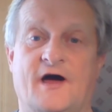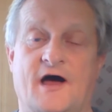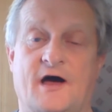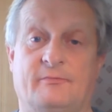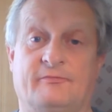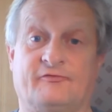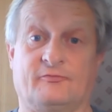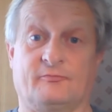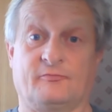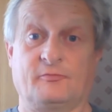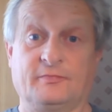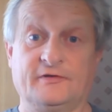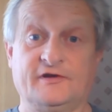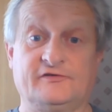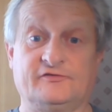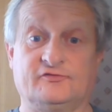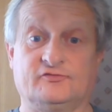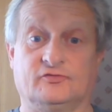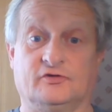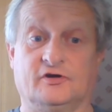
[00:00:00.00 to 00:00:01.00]
app from the Play
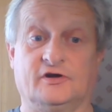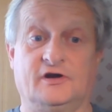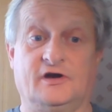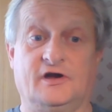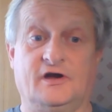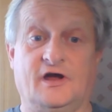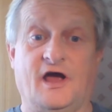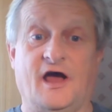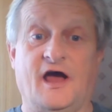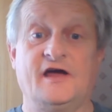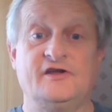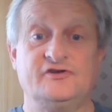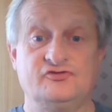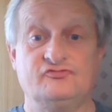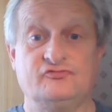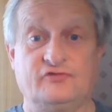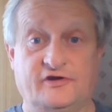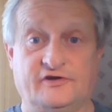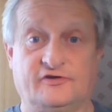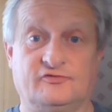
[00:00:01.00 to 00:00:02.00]
Store and you're
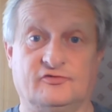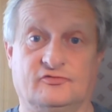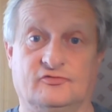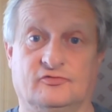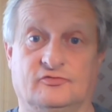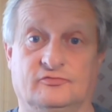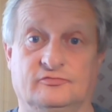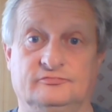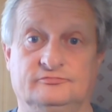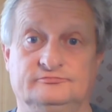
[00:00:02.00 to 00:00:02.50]
ready to go.